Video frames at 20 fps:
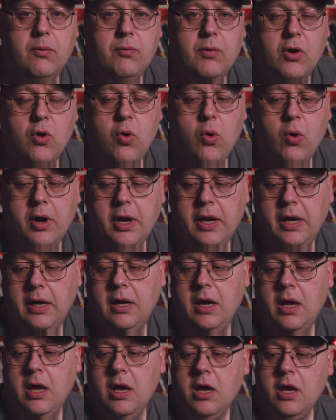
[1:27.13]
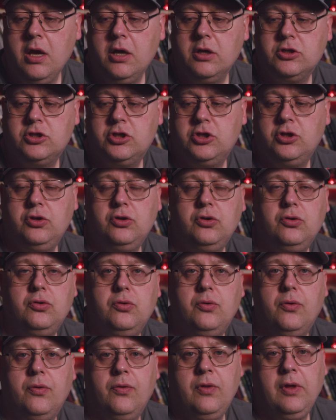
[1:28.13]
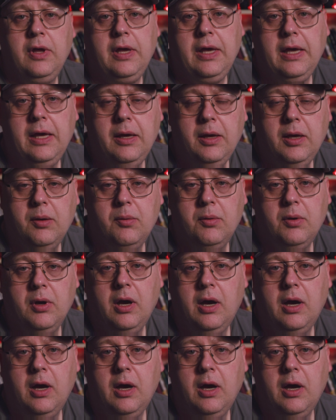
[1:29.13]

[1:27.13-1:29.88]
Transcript: recording to the